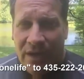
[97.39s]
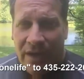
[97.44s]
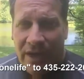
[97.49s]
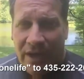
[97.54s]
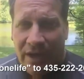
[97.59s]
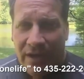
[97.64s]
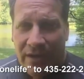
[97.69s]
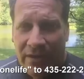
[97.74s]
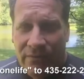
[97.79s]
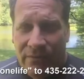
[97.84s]

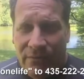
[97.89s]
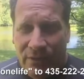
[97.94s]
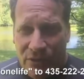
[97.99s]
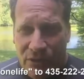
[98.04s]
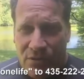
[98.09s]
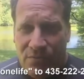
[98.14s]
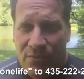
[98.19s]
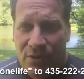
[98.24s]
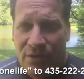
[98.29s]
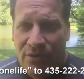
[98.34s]
And
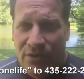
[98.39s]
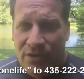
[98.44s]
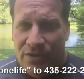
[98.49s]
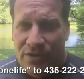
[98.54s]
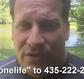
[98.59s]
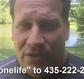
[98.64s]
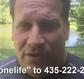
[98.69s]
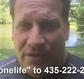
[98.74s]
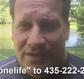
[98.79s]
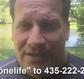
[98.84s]
first
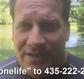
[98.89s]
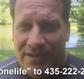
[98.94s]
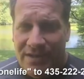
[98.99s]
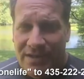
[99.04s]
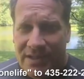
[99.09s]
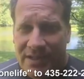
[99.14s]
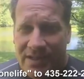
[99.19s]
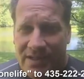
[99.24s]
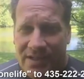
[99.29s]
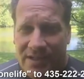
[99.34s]
movers are at a
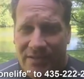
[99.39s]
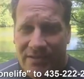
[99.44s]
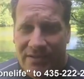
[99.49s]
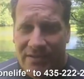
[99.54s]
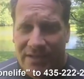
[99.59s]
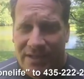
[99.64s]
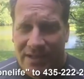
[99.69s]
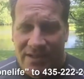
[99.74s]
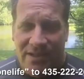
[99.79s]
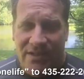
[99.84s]
distinct
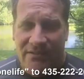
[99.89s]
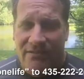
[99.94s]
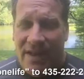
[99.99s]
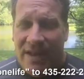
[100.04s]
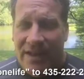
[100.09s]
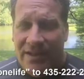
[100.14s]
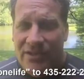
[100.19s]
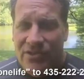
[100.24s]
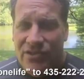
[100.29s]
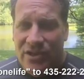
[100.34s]

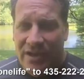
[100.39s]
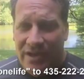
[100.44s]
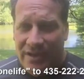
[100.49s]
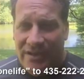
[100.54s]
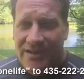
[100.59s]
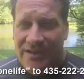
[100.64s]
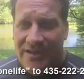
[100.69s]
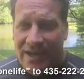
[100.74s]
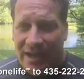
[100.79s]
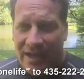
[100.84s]
disadvantage
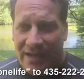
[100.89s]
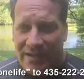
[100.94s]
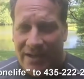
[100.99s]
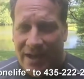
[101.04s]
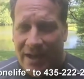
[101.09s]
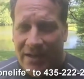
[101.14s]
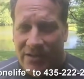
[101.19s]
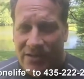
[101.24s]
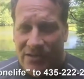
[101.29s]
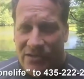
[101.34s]
in
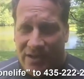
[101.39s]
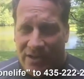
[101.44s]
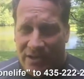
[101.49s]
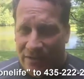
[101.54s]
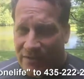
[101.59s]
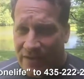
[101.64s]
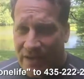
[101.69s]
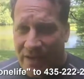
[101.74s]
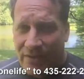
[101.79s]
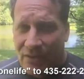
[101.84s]
technology. And
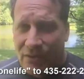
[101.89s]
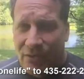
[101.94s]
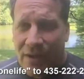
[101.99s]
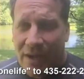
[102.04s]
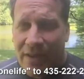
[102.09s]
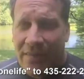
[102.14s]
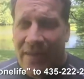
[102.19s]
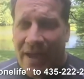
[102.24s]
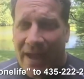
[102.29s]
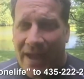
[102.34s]
if you haven't
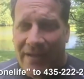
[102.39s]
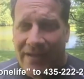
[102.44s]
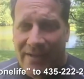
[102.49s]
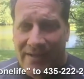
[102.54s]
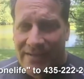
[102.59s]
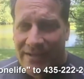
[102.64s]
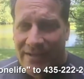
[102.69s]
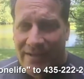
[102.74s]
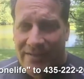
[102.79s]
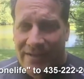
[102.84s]
read that,
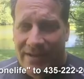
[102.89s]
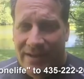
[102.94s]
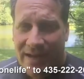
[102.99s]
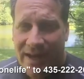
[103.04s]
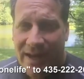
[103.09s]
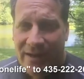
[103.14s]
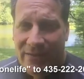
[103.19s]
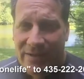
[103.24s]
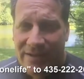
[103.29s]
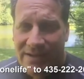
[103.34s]
it's in
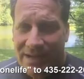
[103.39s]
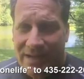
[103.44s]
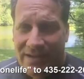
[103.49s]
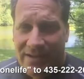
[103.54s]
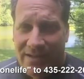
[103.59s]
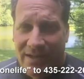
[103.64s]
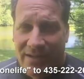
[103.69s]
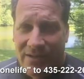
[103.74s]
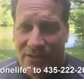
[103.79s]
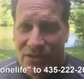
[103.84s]
every
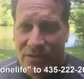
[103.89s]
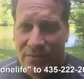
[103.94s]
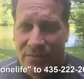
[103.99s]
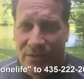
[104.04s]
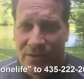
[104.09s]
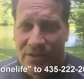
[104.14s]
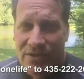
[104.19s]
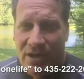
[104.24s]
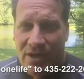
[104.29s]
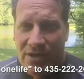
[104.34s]
technology
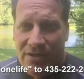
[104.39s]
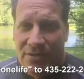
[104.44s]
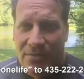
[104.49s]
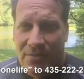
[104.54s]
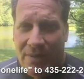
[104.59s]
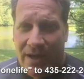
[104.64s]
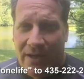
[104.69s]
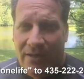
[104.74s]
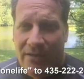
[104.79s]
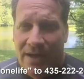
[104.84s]
book, talks
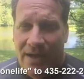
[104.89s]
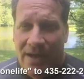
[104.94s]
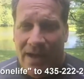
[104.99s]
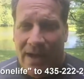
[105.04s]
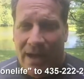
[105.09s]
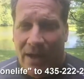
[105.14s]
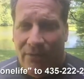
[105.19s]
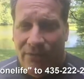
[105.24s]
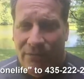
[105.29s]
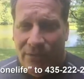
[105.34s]
about
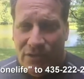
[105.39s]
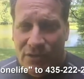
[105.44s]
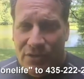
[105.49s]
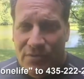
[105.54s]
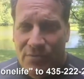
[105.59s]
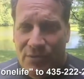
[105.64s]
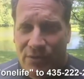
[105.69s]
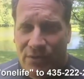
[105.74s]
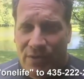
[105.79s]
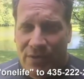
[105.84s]
how
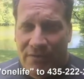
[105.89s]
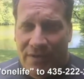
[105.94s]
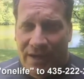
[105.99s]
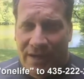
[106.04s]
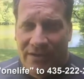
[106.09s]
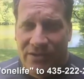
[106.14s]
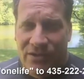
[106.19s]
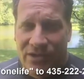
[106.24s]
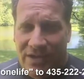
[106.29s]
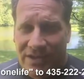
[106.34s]
first mover
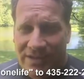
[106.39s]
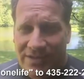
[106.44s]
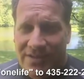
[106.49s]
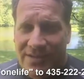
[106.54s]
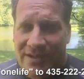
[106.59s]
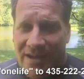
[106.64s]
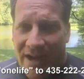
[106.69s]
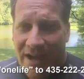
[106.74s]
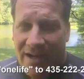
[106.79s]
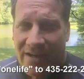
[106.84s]
advantage
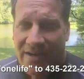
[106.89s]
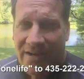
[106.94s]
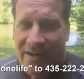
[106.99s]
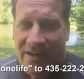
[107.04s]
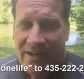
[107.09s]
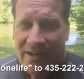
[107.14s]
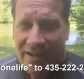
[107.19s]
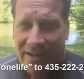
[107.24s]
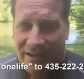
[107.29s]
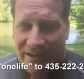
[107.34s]
is not
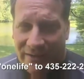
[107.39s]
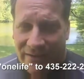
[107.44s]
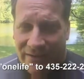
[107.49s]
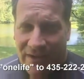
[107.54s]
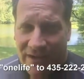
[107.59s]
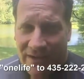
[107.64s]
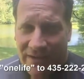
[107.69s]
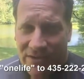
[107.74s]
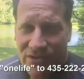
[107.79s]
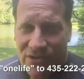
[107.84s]
an
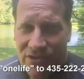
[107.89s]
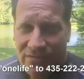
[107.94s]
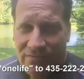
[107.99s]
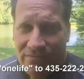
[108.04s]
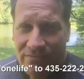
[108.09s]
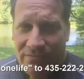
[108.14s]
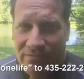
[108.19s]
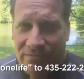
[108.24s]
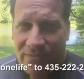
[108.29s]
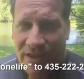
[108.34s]
advantage.
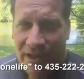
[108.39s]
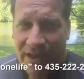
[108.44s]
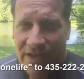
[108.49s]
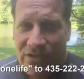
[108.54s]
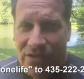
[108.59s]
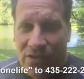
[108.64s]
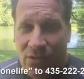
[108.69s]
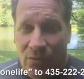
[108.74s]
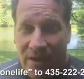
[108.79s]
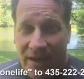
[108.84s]
Okay,
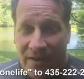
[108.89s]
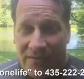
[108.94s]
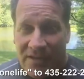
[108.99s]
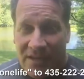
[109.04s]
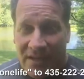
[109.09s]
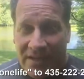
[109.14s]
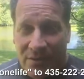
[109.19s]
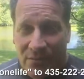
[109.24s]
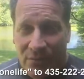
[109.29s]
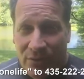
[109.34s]
so we have
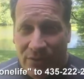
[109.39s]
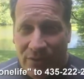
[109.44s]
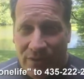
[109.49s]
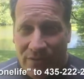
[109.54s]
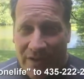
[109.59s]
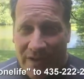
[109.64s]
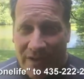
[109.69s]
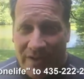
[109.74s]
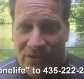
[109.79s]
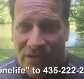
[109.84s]
second mover
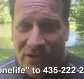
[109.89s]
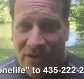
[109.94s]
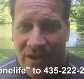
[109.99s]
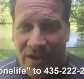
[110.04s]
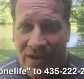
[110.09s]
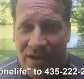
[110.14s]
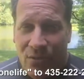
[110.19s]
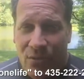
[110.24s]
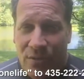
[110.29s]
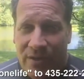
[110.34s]
advantage.
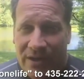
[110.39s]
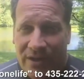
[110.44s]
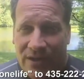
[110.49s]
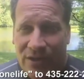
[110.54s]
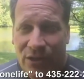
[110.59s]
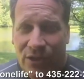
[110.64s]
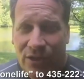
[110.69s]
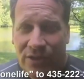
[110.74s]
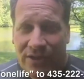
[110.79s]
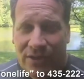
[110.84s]
We
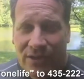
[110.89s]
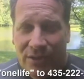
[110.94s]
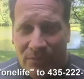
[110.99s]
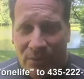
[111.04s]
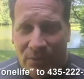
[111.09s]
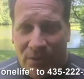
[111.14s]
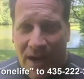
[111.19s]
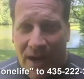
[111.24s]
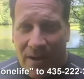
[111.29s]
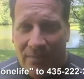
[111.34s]
can look at the
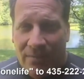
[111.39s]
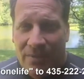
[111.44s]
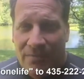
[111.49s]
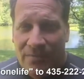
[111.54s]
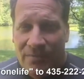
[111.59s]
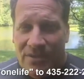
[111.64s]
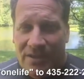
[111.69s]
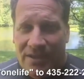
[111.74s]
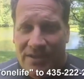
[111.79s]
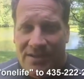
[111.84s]

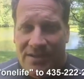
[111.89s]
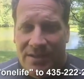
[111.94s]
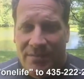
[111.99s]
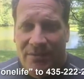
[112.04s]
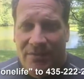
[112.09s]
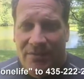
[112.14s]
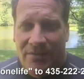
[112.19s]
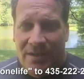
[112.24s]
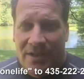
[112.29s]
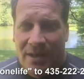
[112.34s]
problems that some
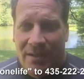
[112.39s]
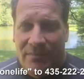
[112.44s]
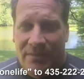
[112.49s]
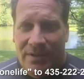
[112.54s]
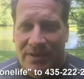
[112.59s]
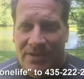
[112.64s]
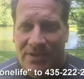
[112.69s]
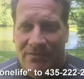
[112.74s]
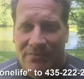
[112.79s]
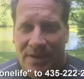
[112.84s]
of the
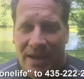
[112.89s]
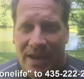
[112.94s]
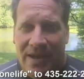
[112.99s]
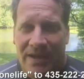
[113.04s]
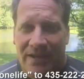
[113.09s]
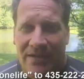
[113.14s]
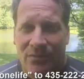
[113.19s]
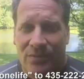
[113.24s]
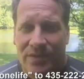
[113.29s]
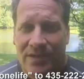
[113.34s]
companies have
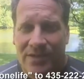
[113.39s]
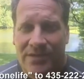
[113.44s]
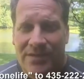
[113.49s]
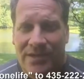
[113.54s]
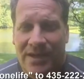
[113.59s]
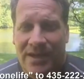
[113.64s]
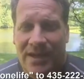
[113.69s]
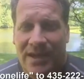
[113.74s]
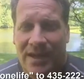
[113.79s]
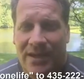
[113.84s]
made and we can
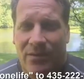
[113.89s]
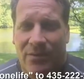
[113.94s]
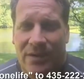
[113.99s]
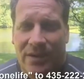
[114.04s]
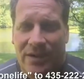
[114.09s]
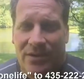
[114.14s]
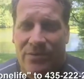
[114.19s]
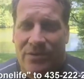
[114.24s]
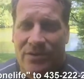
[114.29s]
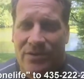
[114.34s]
say, hey, we
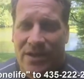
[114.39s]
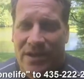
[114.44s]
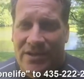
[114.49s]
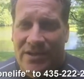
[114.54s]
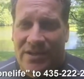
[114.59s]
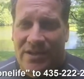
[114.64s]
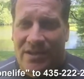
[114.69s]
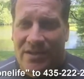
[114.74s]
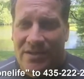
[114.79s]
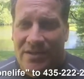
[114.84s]
need to
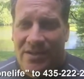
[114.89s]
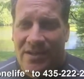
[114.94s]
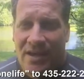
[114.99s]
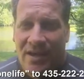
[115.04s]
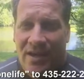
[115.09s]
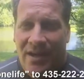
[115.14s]
adjust this.